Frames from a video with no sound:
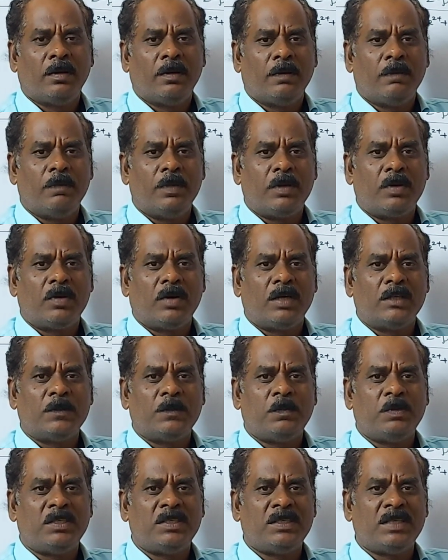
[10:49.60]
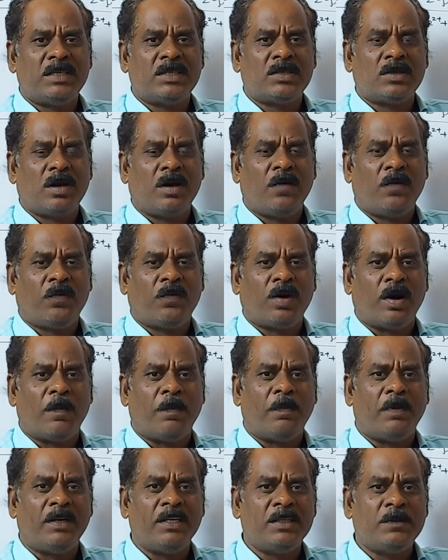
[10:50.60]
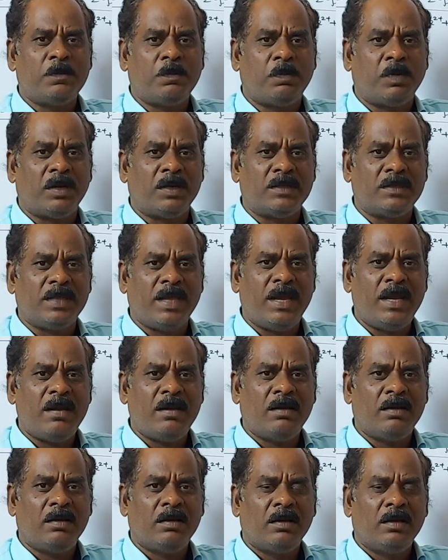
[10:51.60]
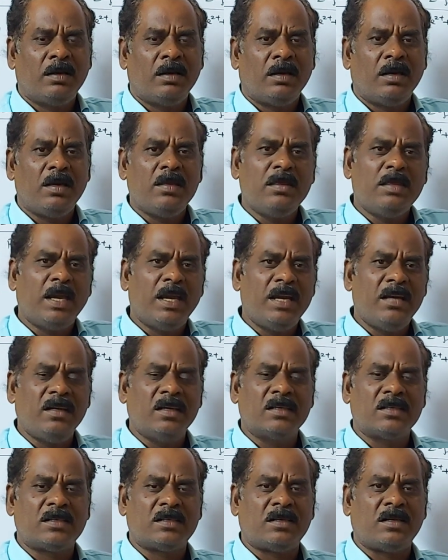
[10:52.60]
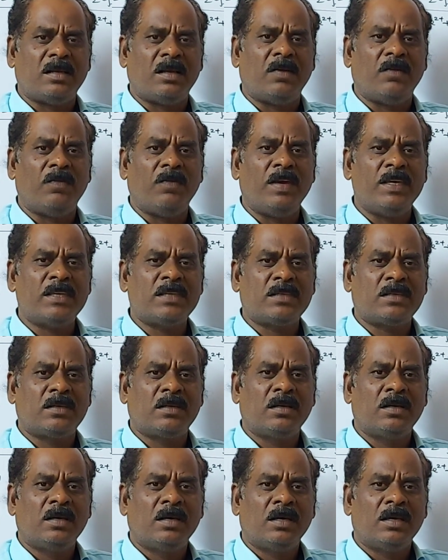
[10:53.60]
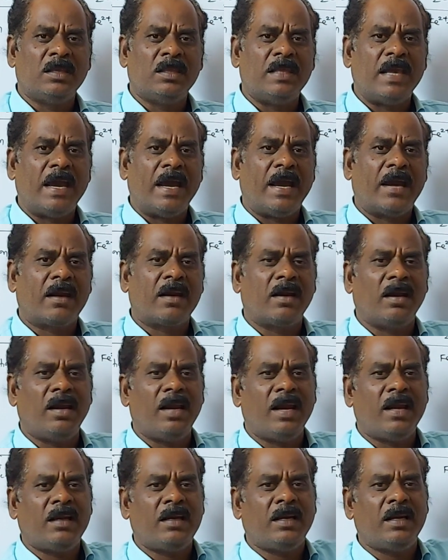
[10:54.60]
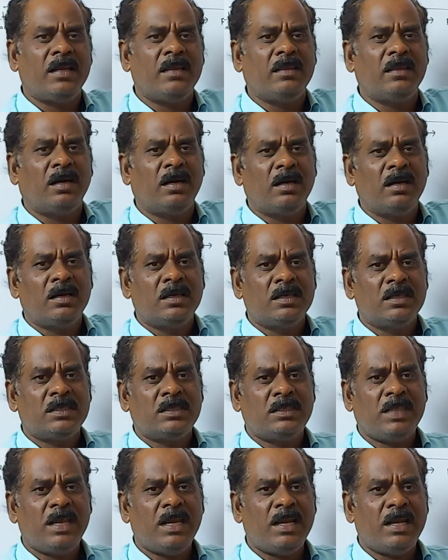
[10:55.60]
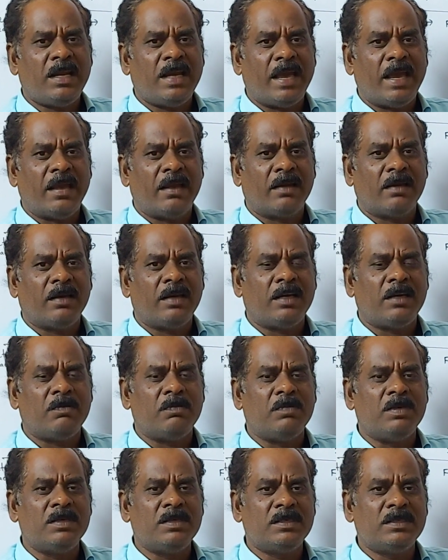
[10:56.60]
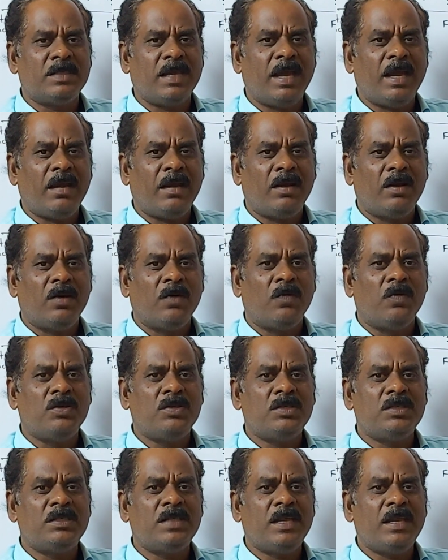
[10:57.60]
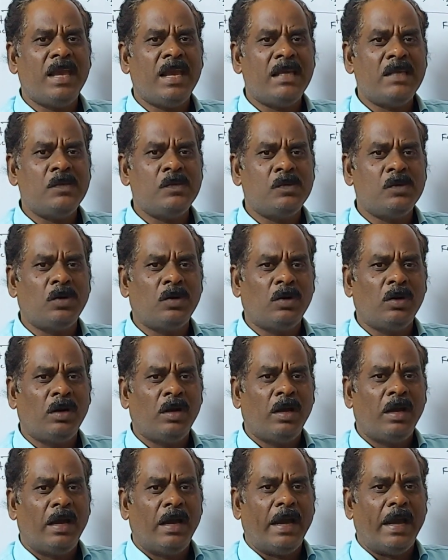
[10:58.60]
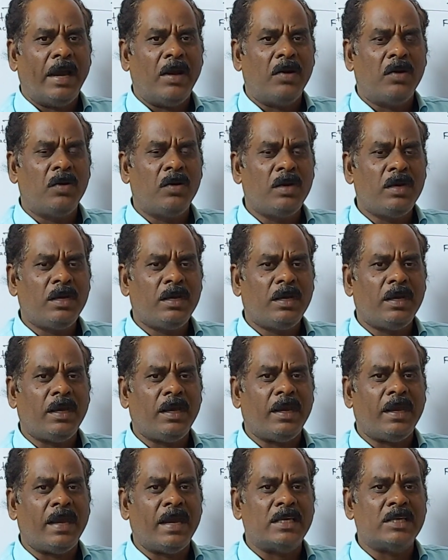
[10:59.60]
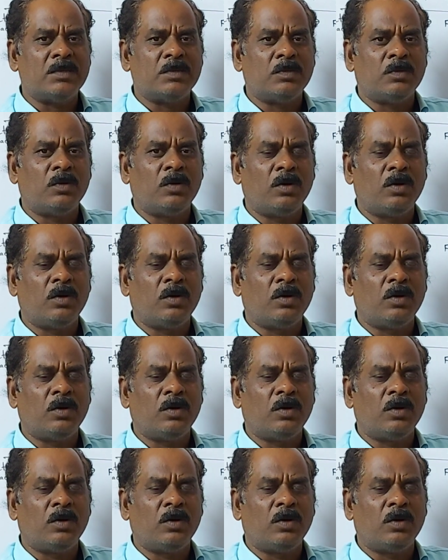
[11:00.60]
because pieces of copper is present in the industrial waste. They are collected in the steel tank. It means that which is area is more? Anodic area is more